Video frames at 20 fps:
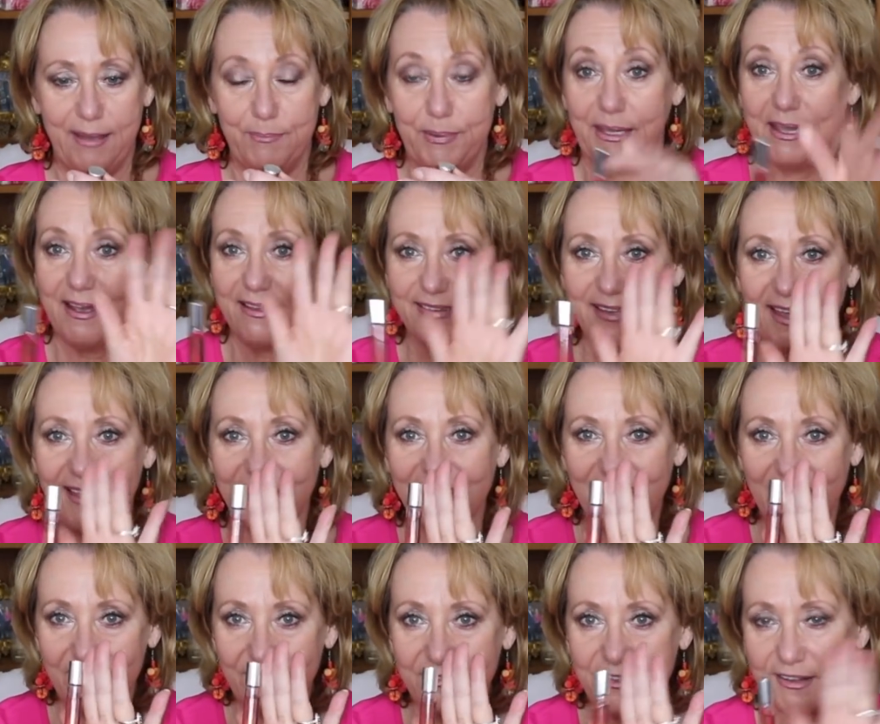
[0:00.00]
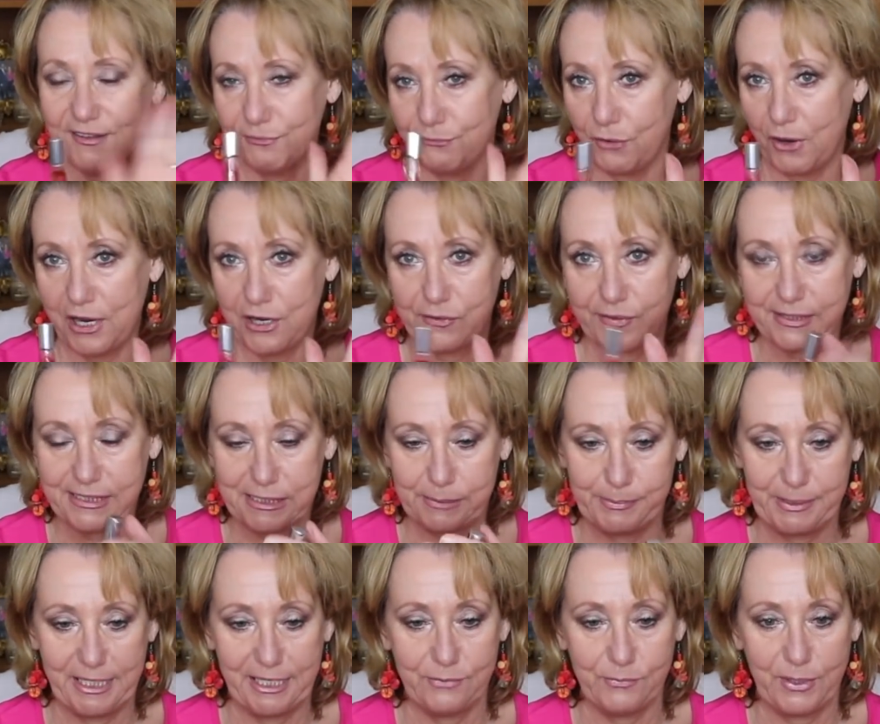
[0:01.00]
because I love this fragrance to
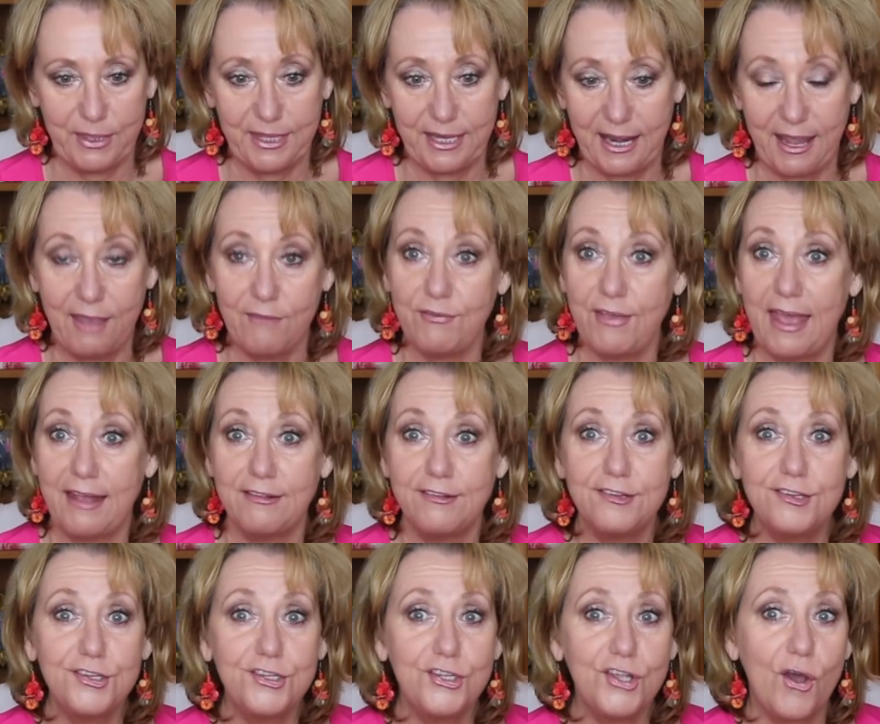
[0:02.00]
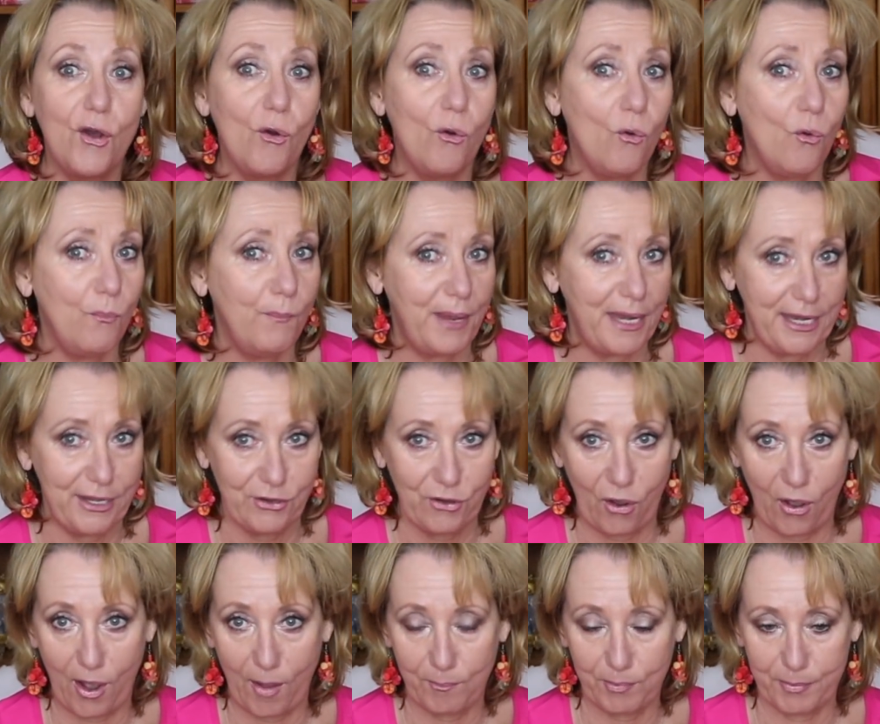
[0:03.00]
begin with and I have had so many
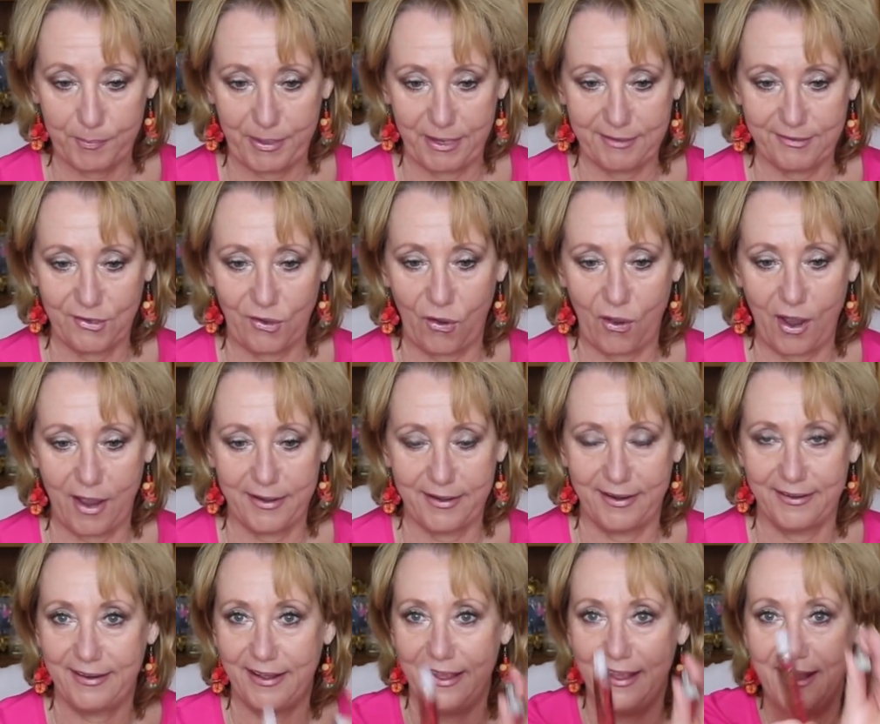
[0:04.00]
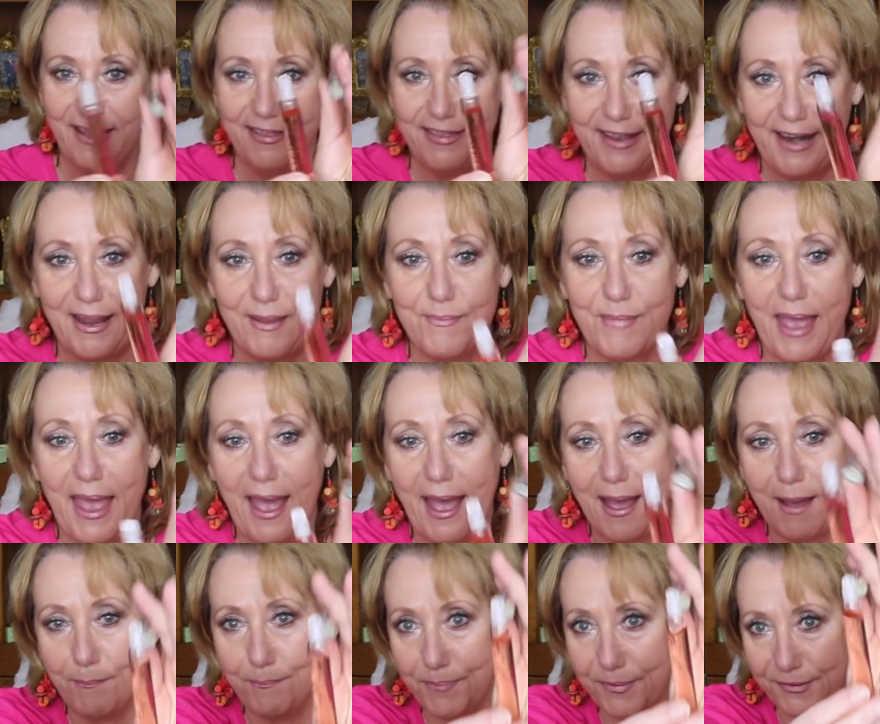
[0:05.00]
compliments on it that I'm
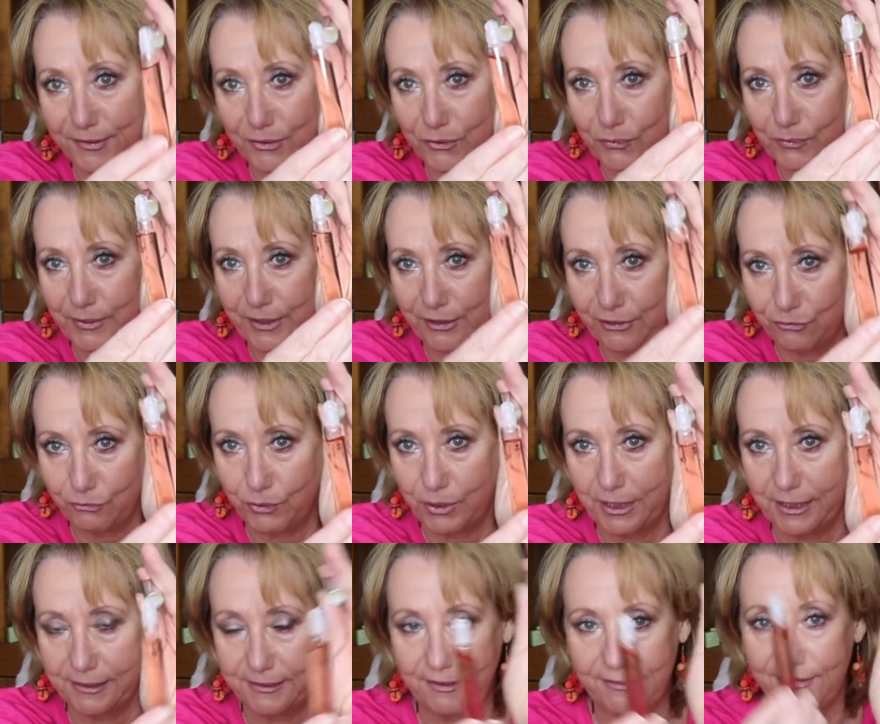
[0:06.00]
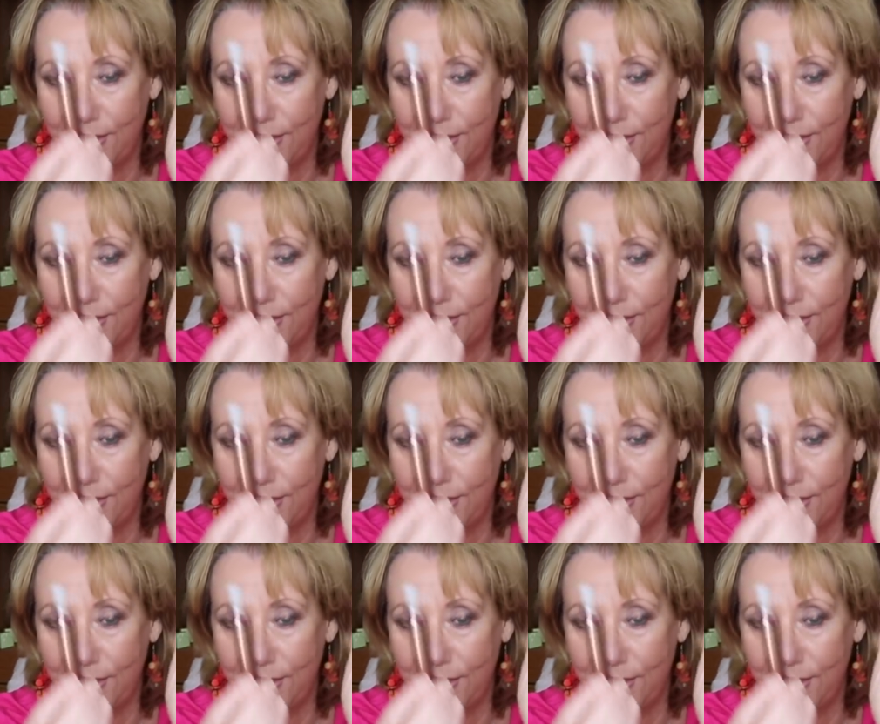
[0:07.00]
absolutely thrilled.